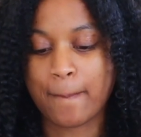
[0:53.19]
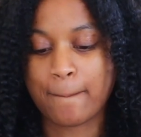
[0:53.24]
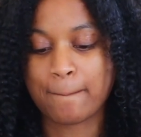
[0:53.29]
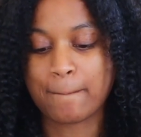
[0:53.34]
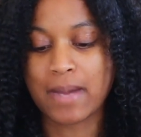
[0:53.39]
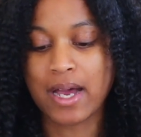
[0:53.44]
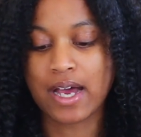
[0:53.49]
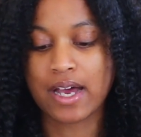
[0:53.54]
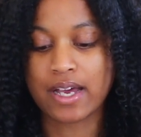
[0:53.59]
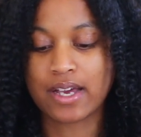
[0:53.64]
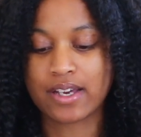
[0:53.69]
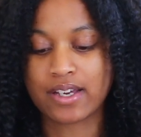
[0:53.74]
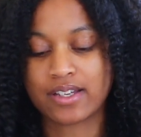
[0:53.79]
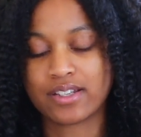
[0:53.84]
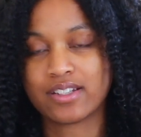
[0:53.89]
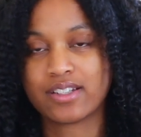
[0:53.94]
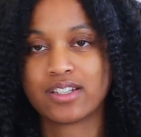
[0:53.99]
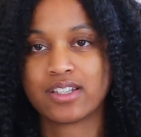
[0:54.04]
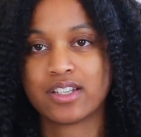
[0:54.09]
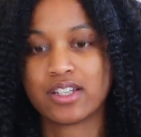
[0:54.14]

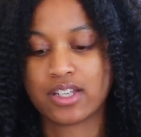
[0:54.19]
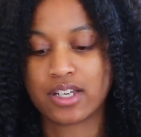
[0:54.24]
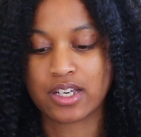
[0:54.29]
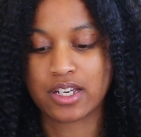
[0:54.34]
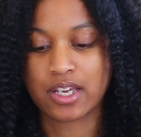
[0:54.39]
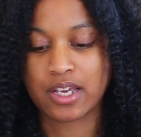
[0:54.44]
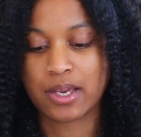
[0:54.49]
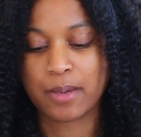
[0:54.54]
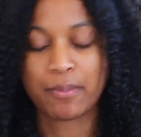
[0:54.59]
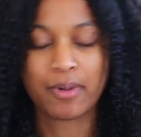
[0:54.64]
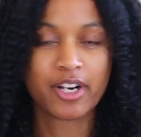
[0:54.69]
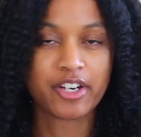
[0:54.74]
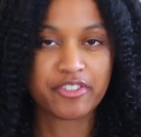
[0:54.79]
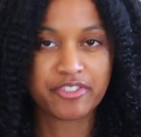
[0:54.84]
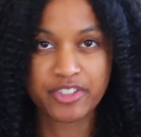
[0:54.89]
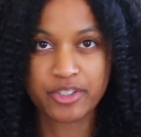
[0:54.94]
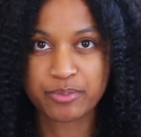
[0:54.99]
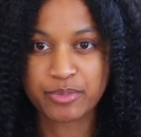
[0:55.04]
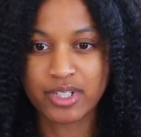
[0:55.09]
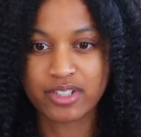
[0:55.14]
my
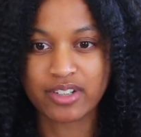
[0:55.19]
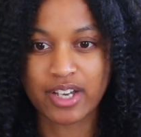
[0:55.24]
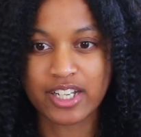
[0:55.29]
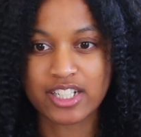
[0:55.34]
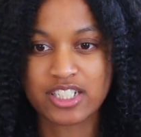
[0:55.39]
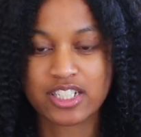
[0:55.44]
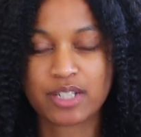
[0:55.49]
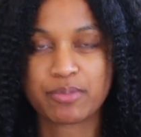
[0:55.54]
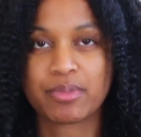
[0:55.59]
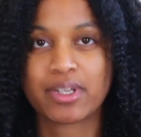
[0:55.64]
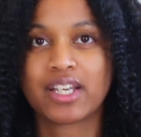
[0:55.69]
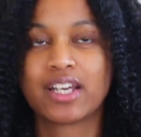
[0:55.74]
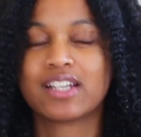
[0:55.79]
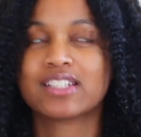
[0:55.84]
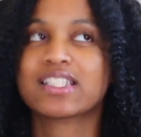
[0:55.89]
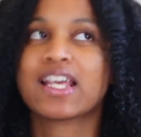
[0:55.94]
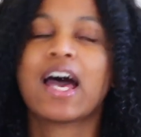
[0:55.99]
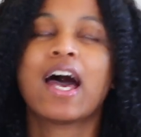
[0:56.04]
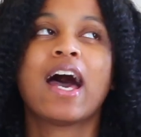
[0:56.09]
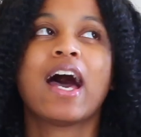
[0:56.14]
perfume collection
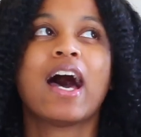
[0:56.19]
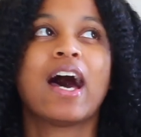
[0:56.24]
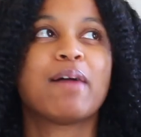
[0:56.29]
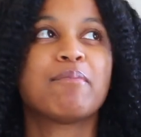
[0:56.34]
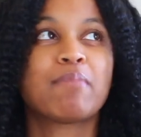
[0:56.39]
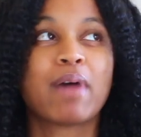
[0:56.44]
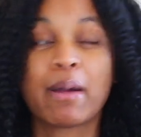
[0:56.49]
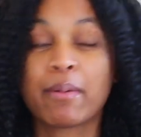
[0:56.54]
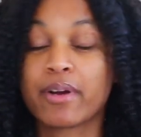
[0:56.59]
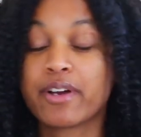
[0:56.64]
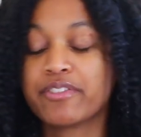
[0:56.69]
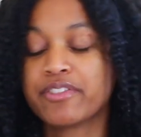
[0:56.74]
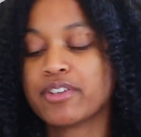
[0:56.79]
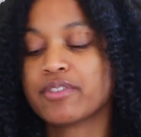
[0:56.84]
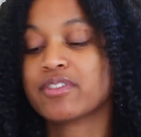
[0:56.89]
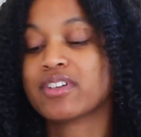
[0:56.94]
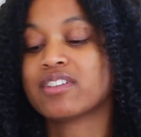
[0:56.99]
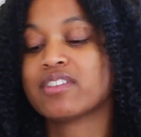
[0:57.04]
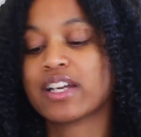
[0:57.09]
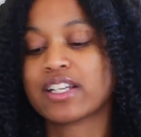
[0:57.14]
because my
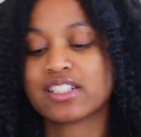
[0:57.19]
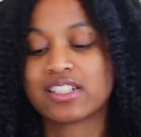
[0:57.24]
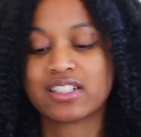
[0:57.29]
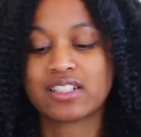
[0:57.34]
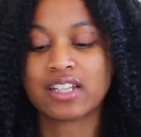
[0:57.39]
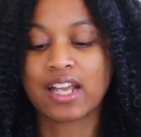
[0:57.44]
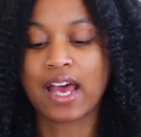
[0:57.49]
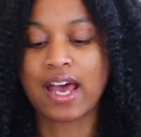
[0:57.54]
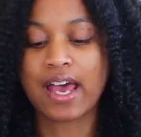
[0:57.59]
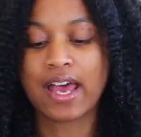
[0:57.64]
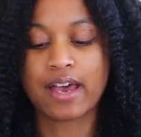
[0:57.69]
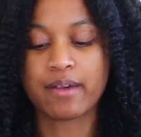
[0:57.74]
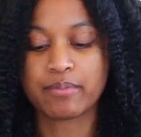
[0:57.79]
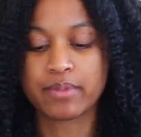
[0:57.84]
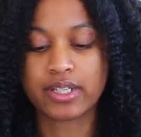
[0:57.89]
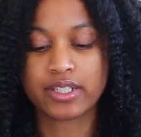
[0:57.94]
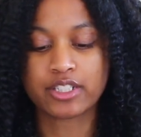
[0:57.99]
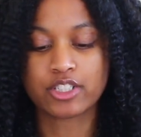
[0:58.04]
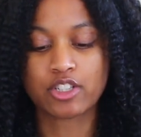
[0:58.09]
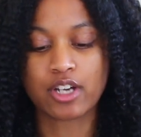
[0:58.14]
perfume collection, I have
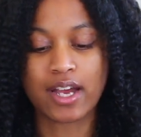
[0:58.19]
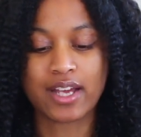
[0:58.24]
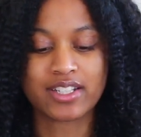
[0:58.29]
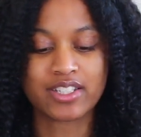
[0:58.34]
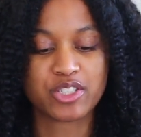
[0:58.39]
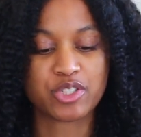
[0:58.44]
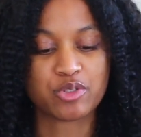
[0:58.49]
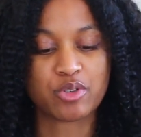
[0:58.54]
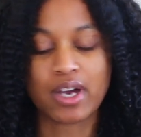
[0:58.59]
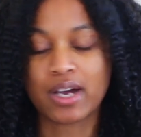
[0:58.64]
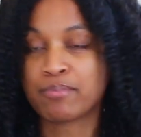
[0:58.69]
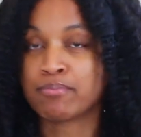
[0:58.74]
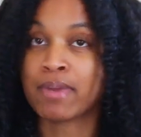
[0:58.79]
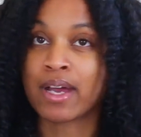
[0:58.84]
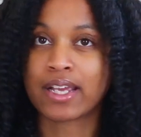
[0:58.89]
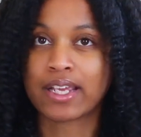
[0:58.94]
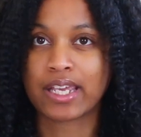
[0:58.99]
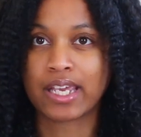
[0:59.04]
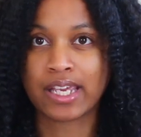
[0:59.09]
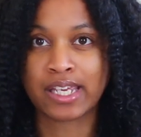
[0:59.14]
been trying to up
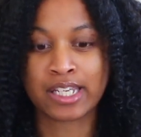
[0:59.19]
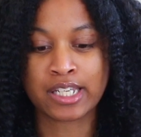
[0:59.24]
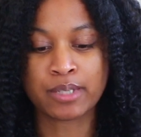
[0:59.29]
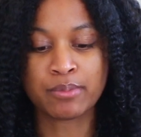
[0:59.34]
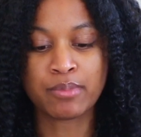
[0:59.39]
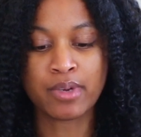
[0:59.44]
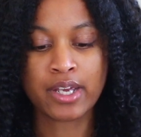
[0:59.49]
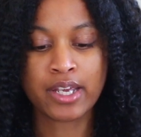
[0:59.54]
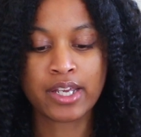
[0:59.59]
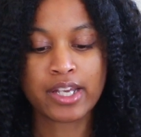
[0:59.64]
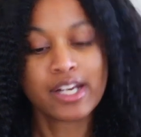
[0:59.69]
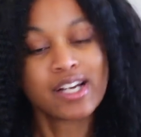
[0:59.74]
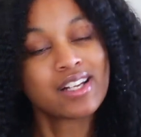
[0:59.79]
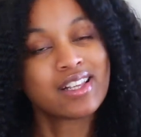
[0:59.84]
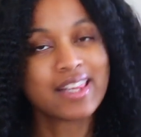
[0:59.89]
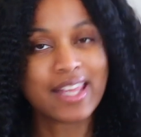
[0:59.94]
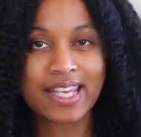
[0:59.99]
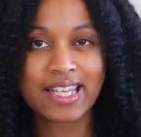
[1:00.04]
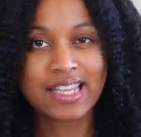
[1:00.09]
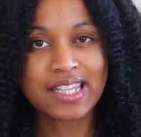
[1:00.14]
my game
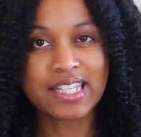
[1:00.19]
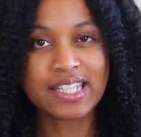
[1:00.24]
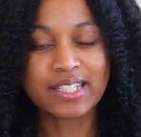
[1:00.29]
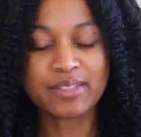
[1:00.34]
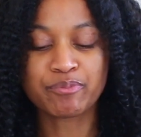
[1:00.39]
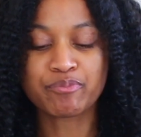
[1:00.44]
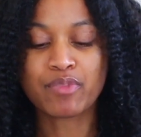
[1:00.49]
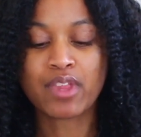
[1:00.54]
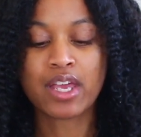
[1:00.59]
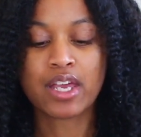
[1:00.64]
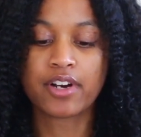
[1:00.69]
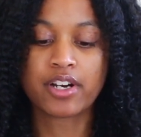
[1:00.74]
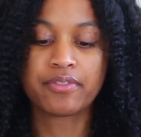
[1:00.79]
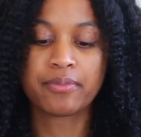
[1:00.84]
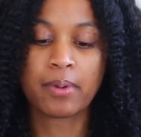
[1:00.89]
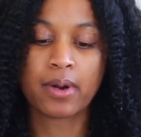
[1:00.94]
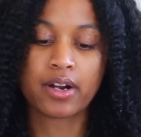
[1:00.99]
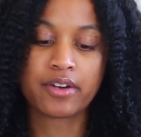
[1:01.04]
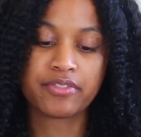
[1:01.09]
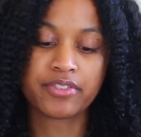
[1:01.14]
here lately.
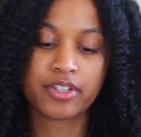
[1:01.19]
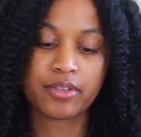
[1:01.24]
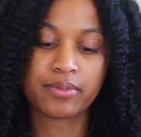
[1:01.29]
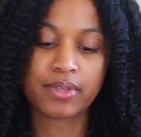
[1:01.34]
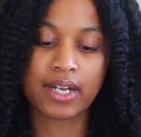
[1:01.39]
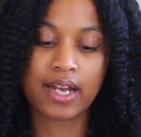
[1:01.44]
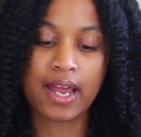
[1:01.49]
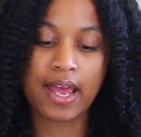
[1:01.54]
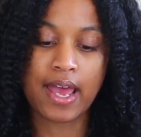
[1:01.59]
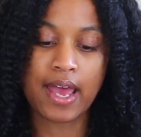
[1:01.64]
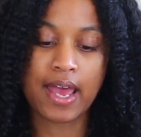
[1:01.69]
First perfume that I